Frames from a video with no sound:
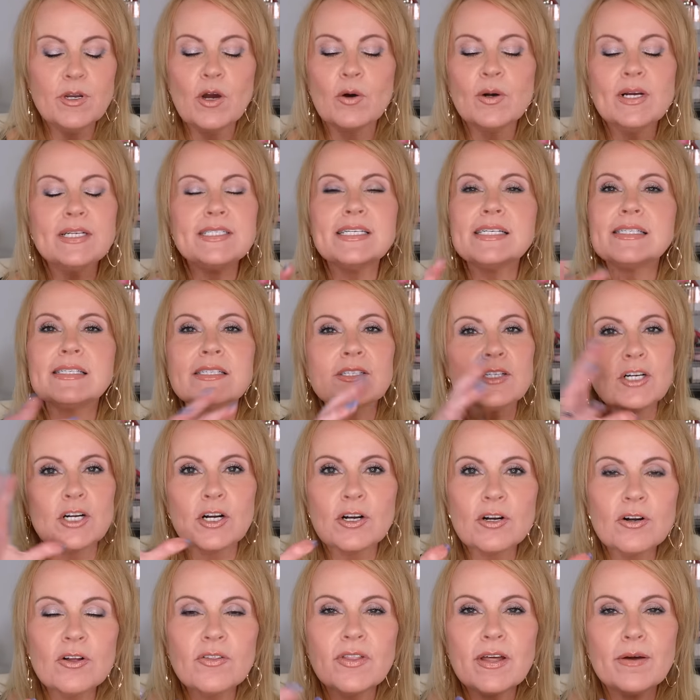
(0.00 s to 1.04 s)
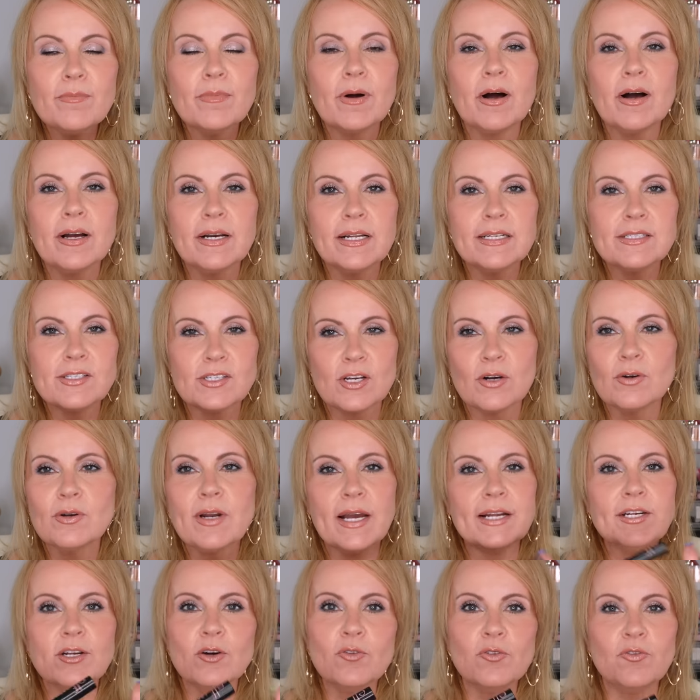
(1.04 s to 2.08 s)
No, it doesn't curl them on its own.
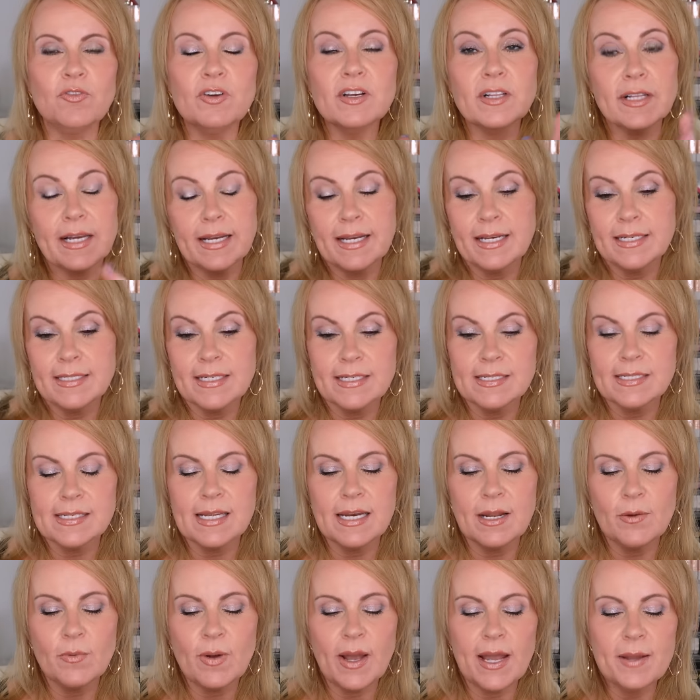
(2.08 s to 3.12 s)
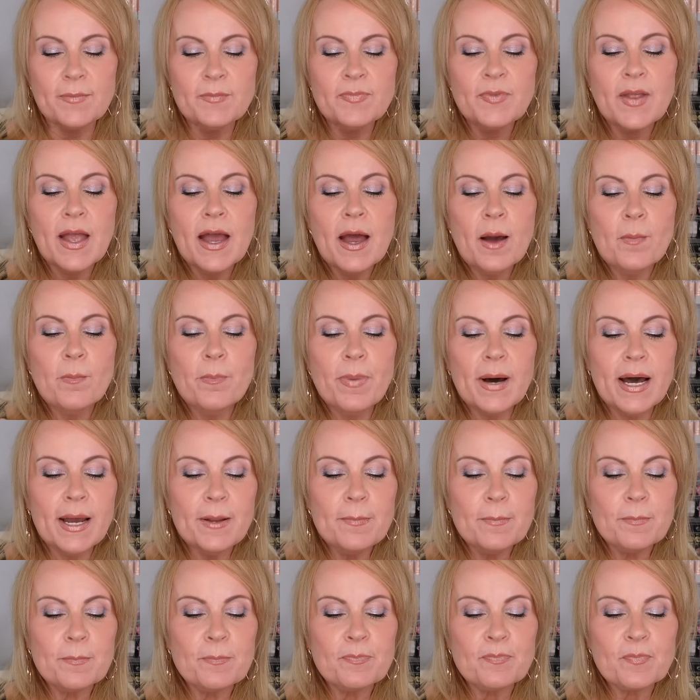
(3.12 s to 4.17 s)
I don't feel like it does anyway. But